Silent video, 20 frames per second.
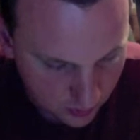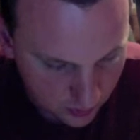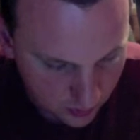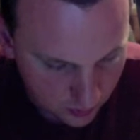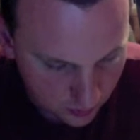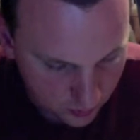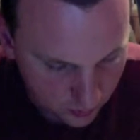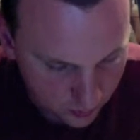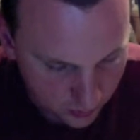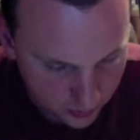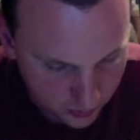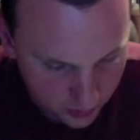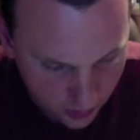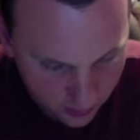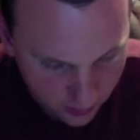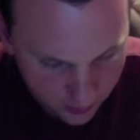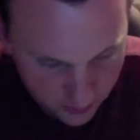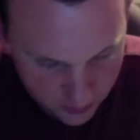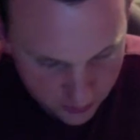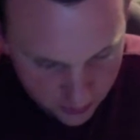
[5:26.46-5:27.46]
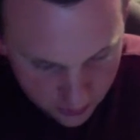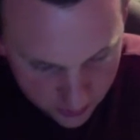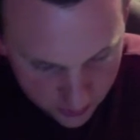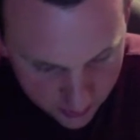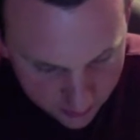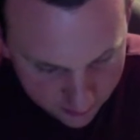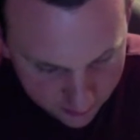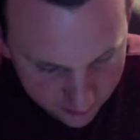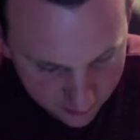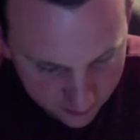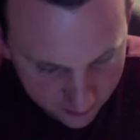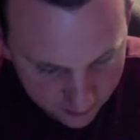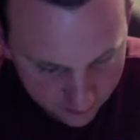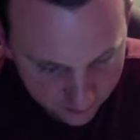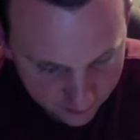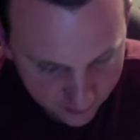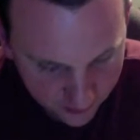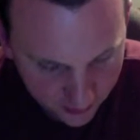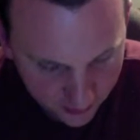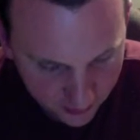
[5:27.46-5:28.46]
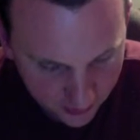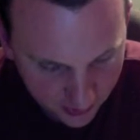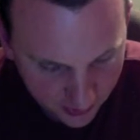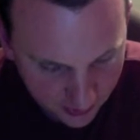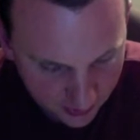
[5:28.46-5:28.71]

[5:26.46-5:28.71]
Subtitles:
were determined to live in that